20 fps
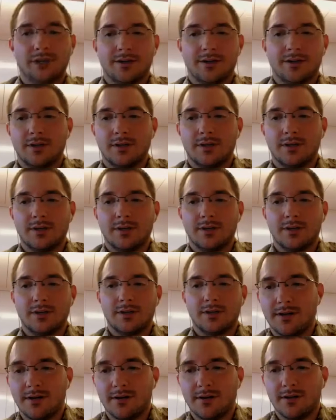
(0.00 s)
and
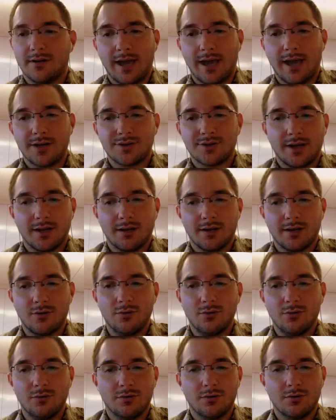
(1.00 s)
follow the hashtag
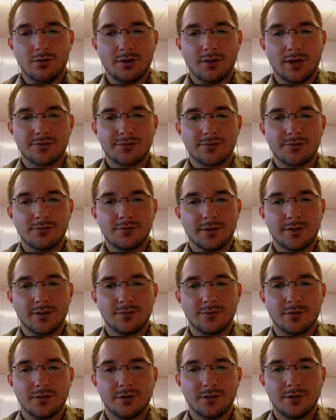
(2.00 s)
Google Classroom on
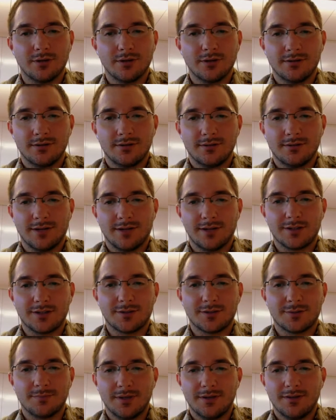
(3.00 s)
Twitter. That's
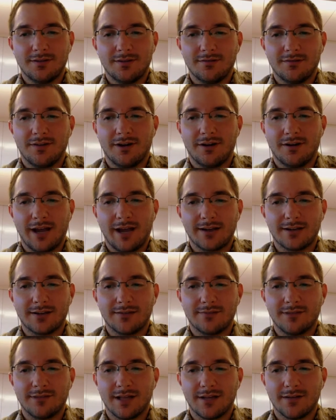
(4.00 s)
very active.
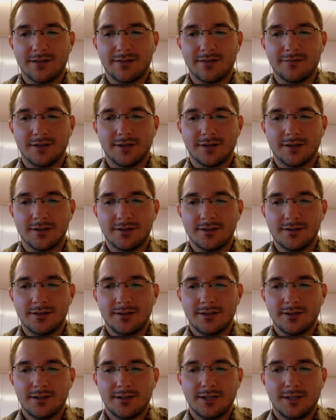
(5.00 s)
A lot of
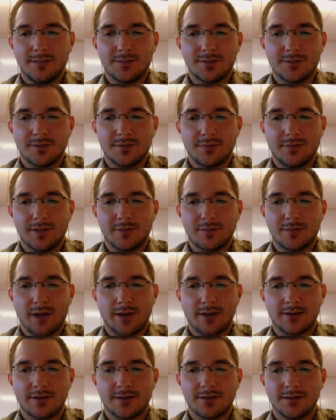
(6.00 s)
tips and best
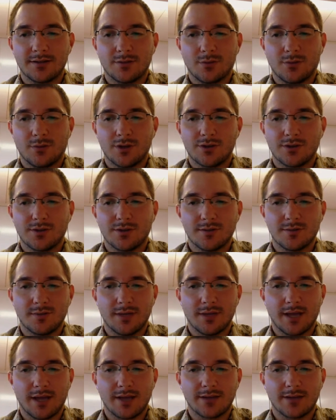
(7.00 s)
practices and questions
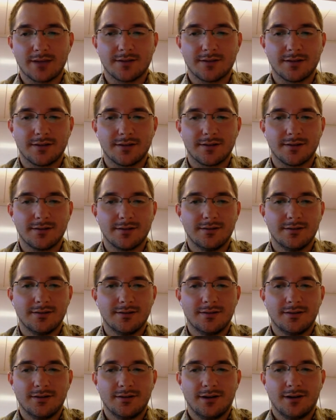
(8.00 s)
being asked on
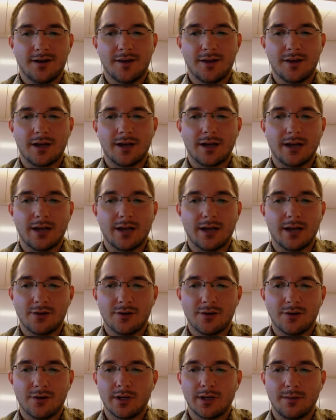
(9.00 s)
there. And I
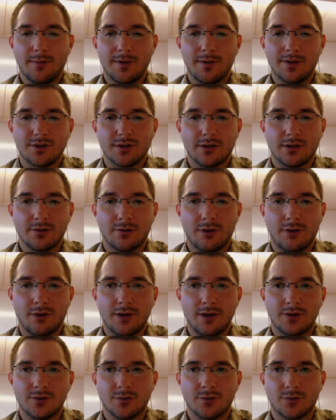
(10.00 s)
also wanted to mention another great
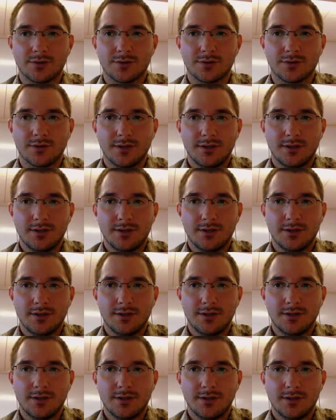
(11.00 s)
source
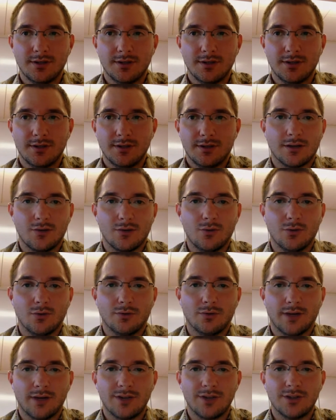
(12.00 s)
is the Google
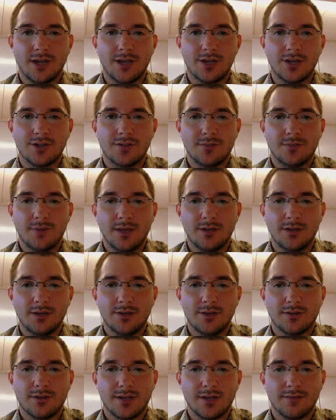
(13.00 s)
for Education
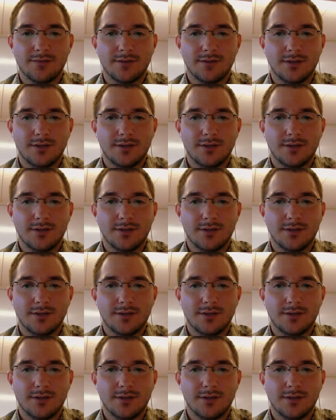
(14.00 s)
page. They have